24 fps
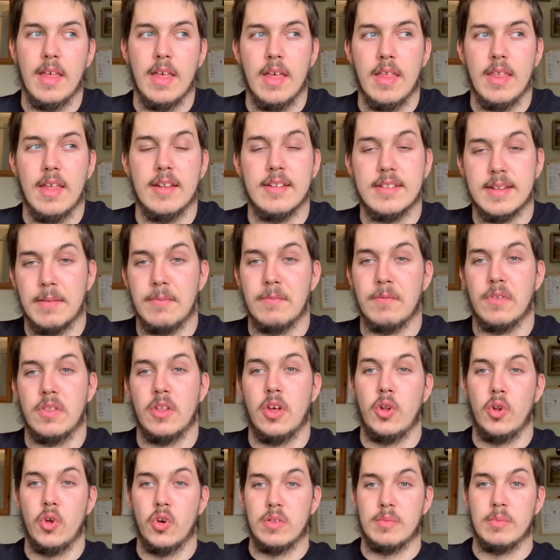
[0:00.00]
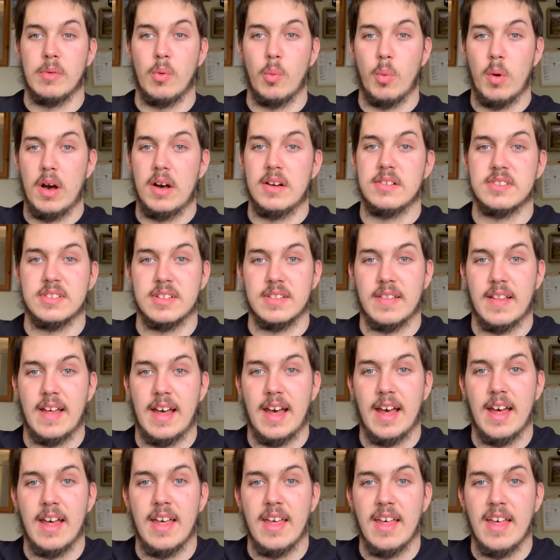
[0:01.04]
there's something that annoys me worse than that,
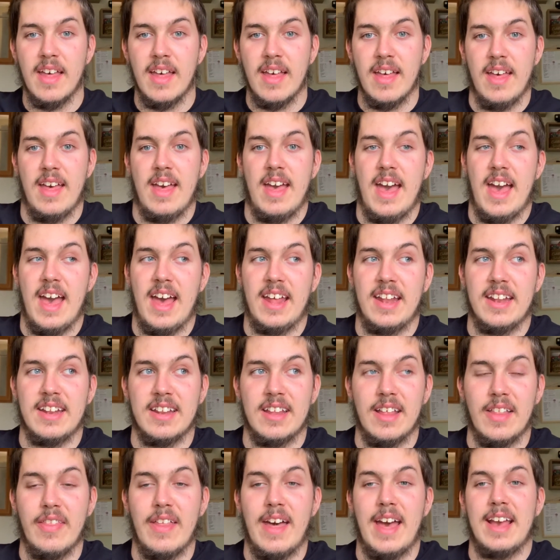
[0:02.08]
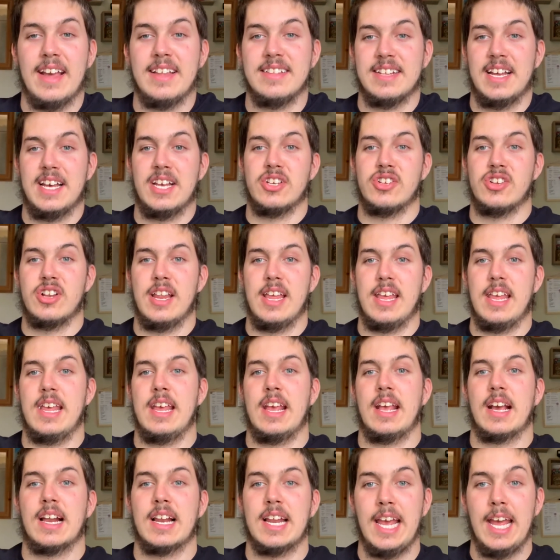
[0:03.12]
and that is actually
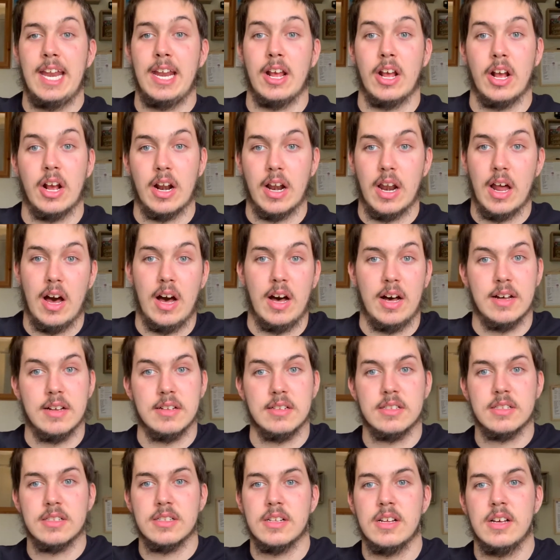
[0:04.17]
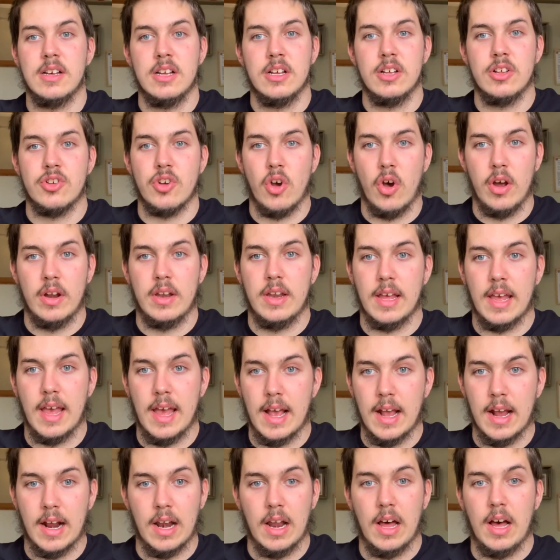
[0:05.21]
cleaning glass. Trying to get
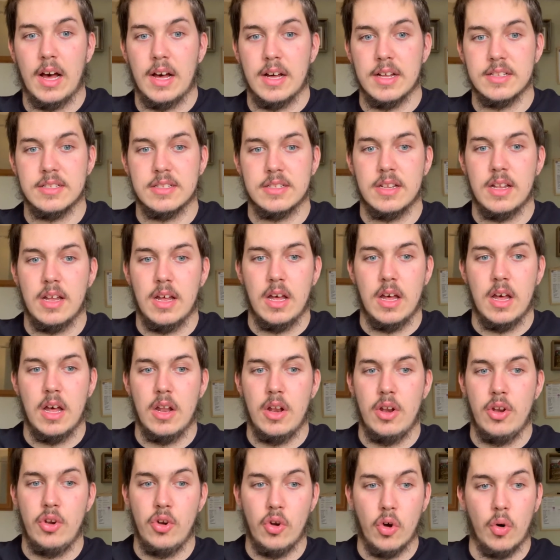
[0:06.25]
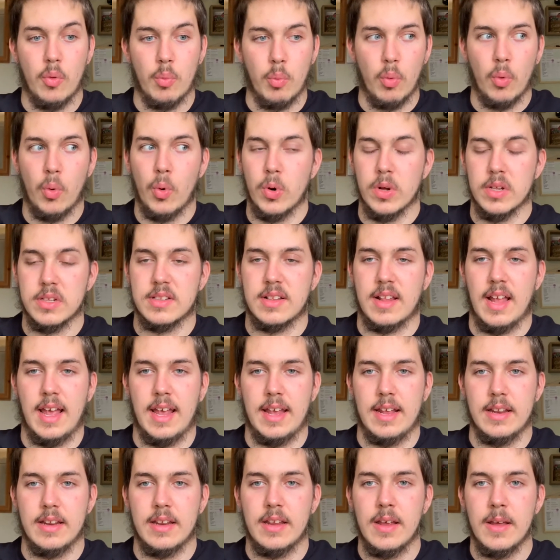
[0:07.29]
glass not water
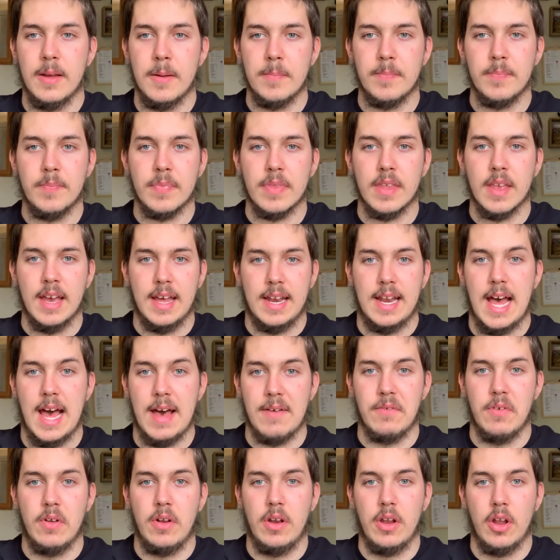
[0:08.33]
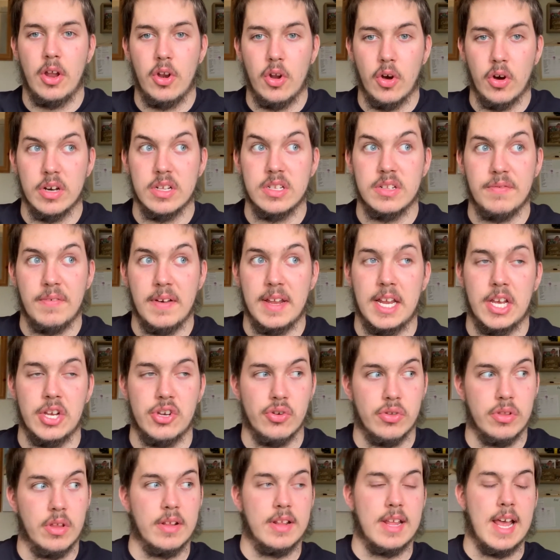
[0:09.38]
stained and having a nice finish on
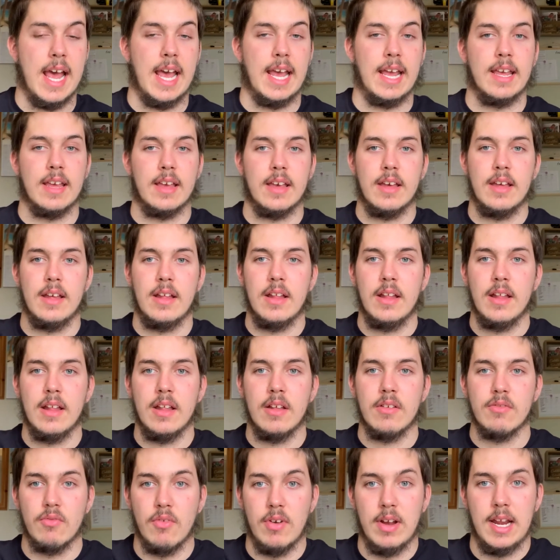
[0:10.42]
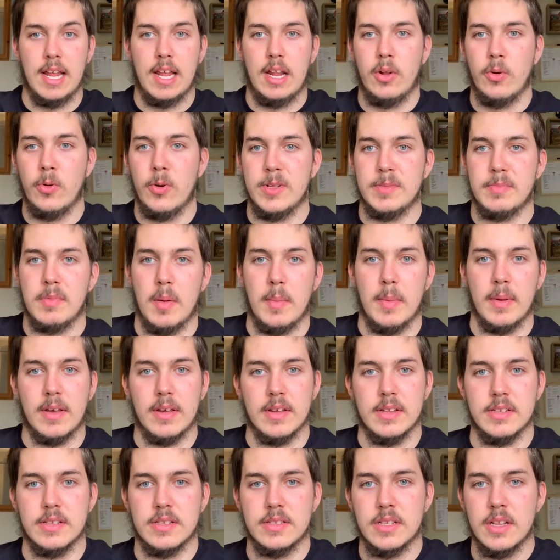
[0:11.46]
the tank really annoys me,
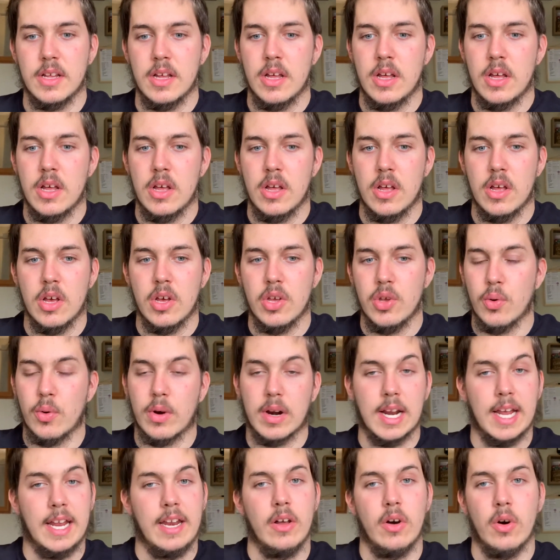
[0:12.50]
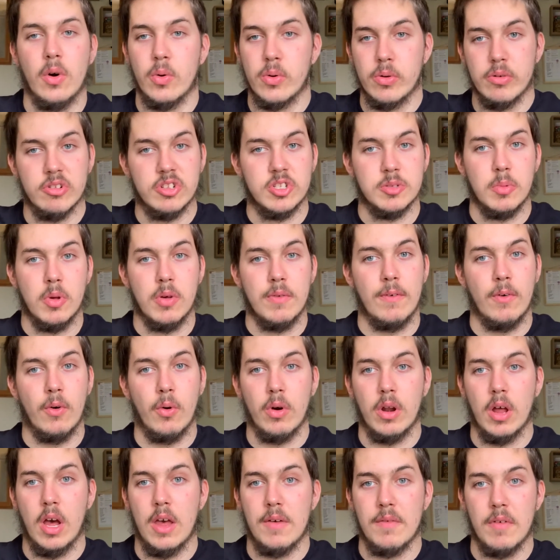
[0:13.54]
because you'll clean it all, you'll smooth it all
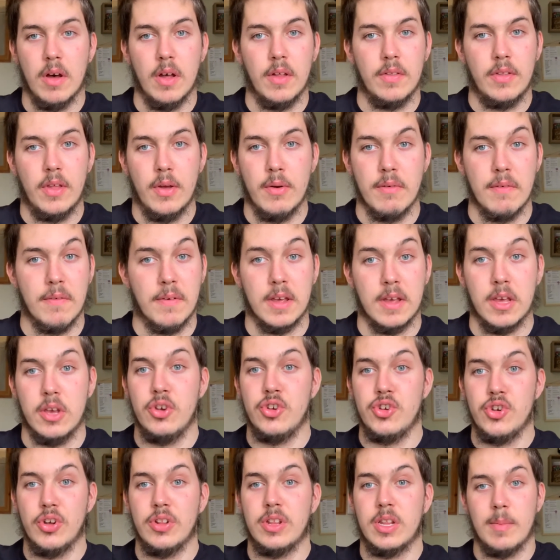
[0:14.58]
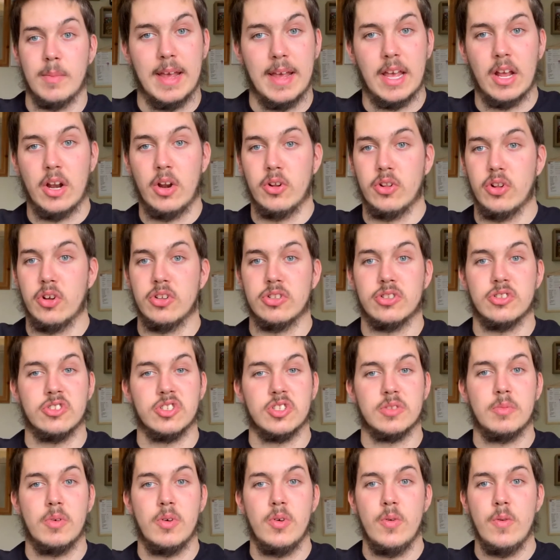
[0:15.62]
over, do everything you should to it look nice and
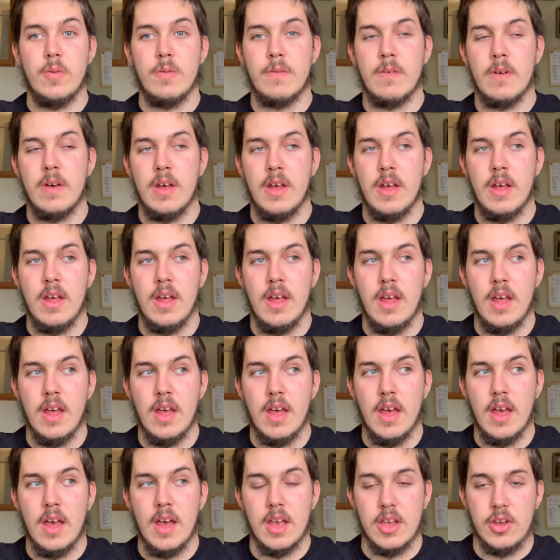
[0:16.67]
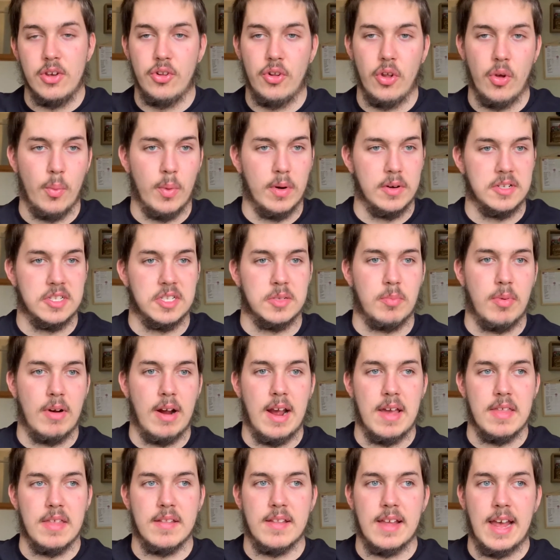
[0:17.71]
smooth. You do one spray of
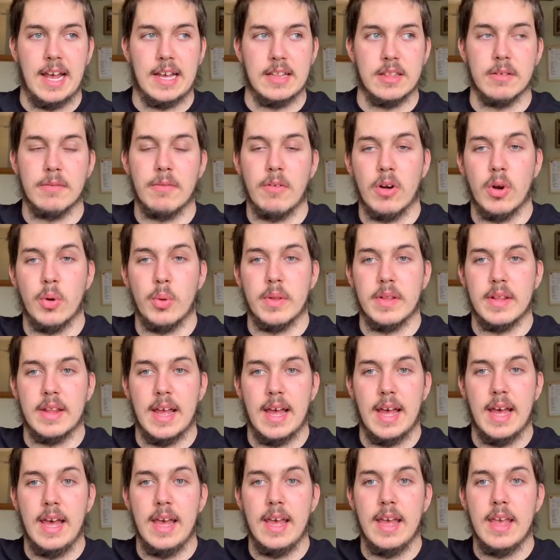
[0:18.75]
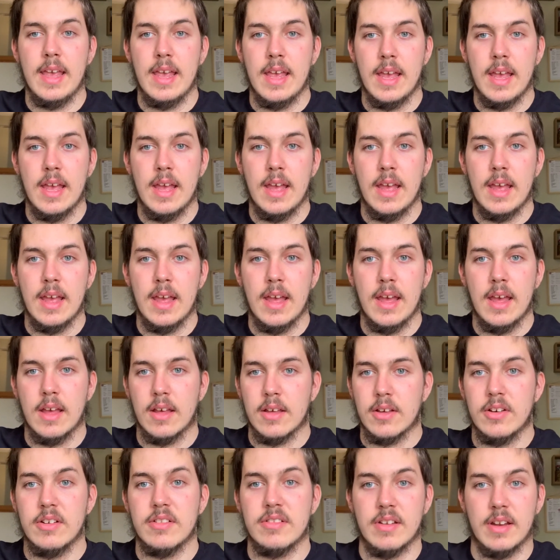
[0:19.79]
the tank the following day,
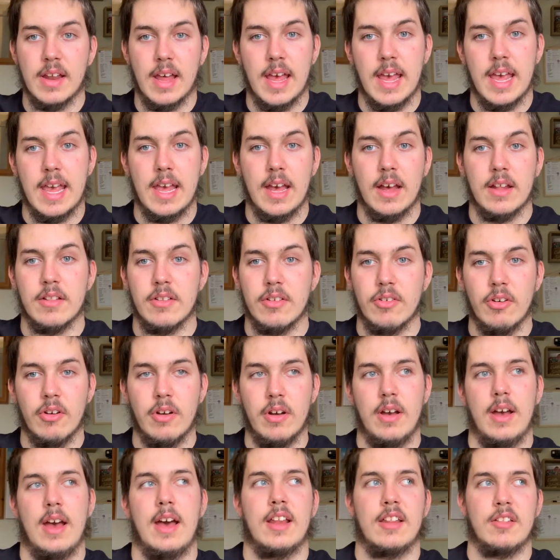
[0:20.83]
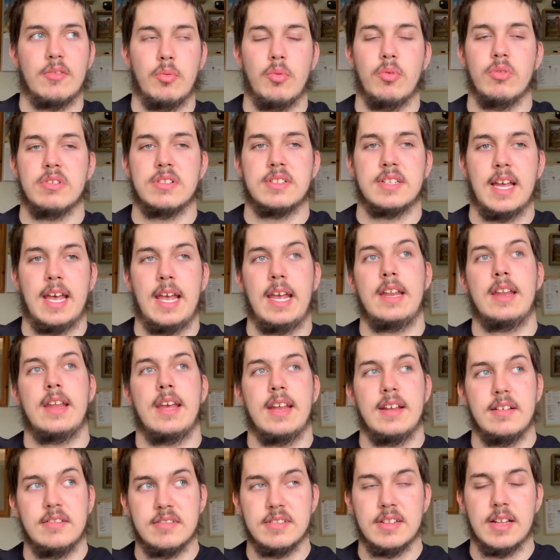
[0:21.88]
because of the heat under it, and it's water stained
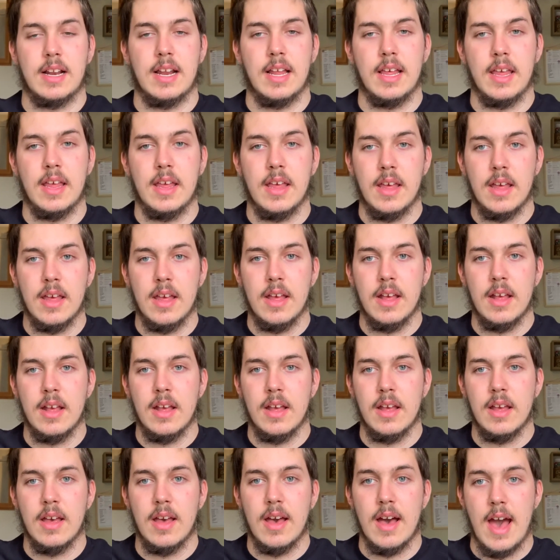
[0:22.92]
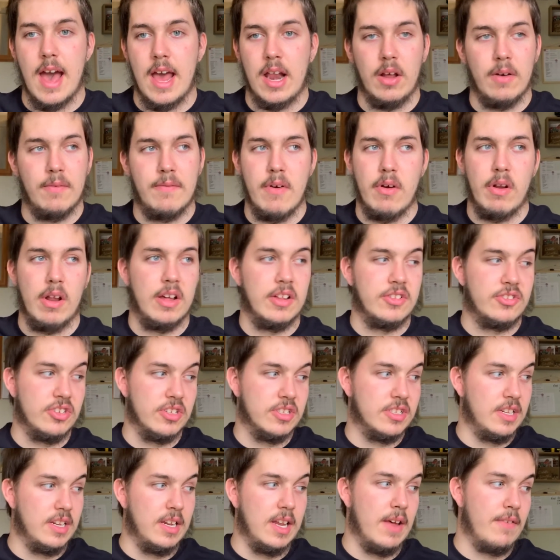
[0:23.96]
instantly. And I feel like it's just
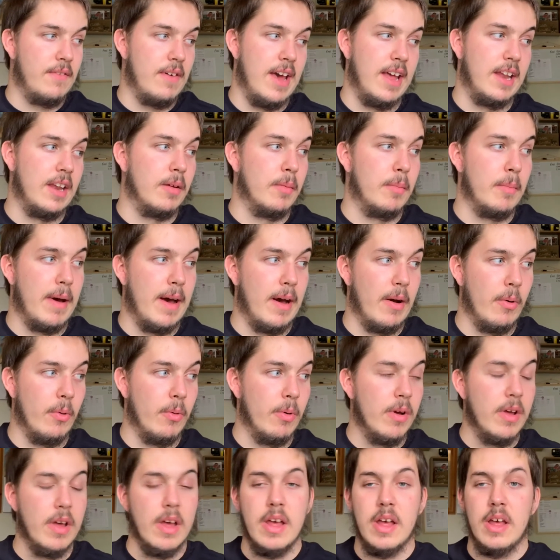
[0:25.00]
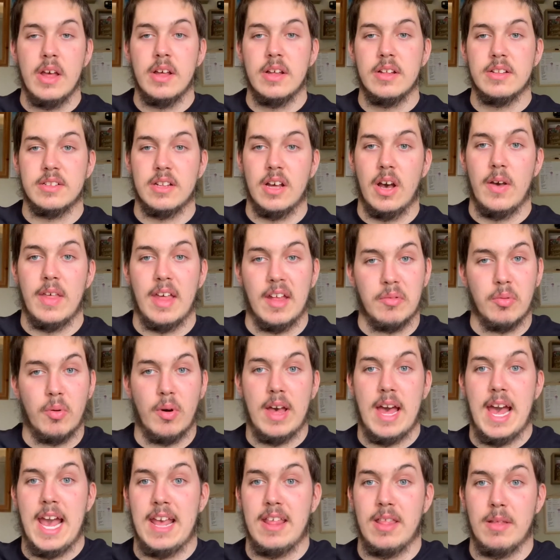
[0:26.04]
a never ending battle. So that's what I
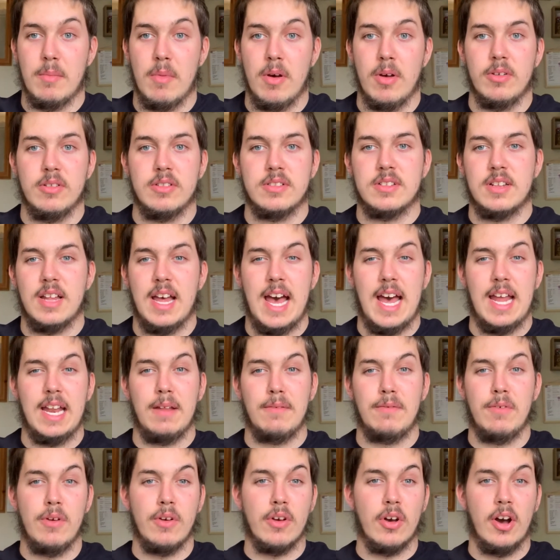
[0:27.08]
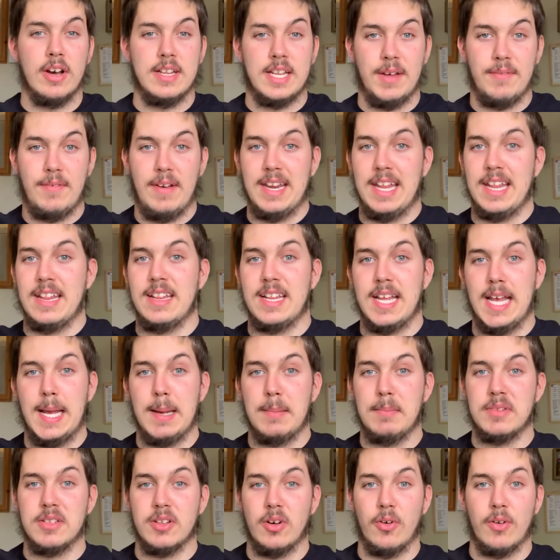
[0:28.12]
hate the most. And if you guys have any
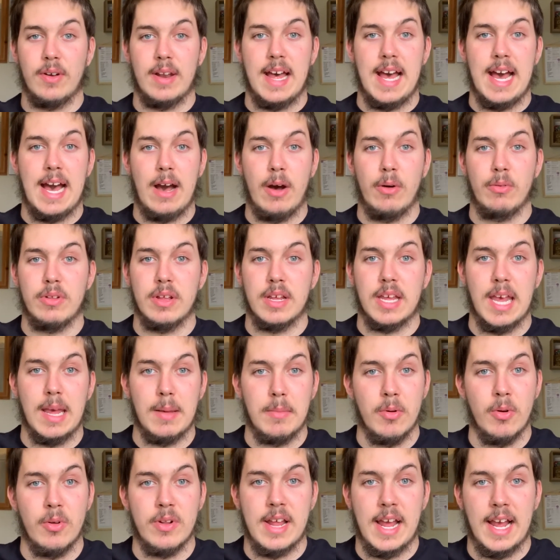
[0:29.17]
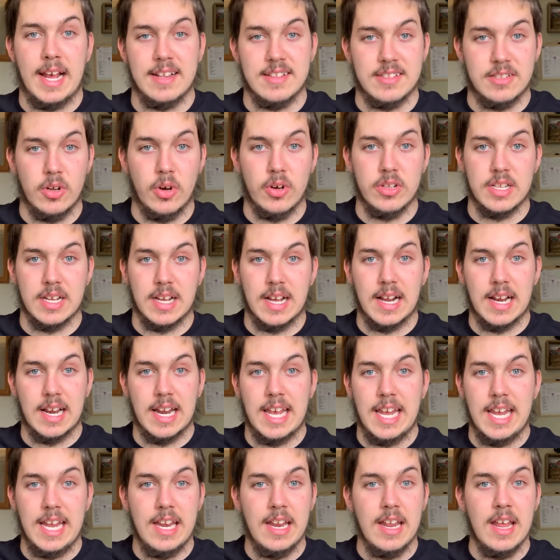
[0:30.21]
tips on how to keep your tanks nice and
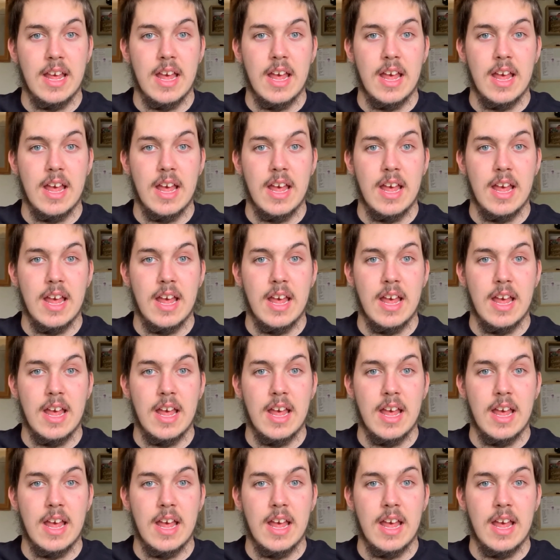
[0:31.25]
clean,